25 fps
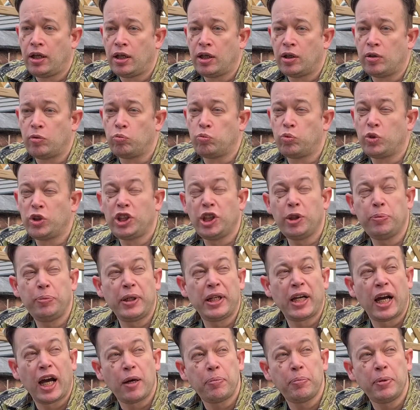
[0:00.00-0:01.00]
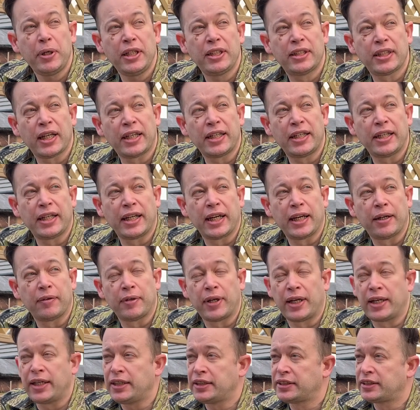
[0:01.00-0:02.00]
Would you be happy taking out
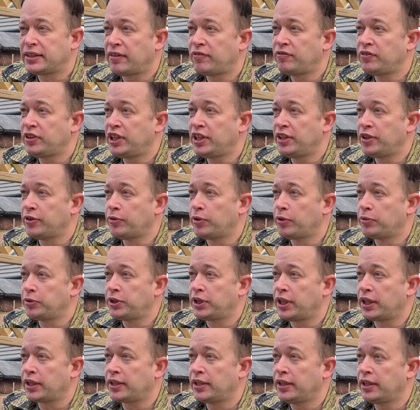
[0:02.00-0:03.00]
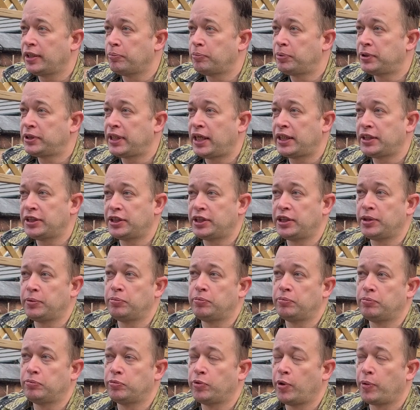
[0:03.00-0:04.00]
a 70-year-old jacket and potentially
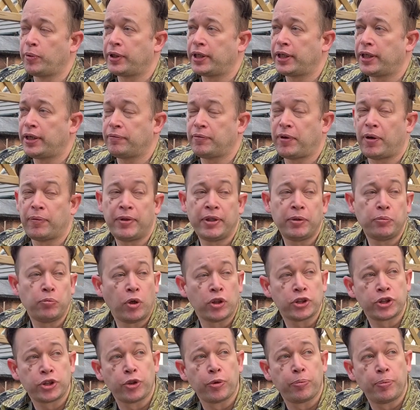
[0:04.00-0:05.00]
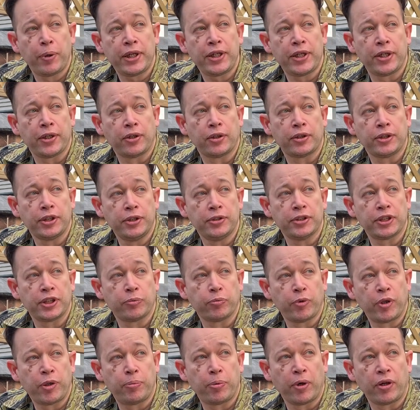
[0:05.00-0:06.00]
ruining it? I mean, what's your opinion on using
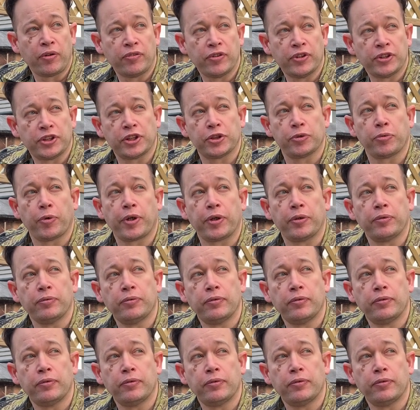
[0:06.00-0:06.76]
Repro versus Real?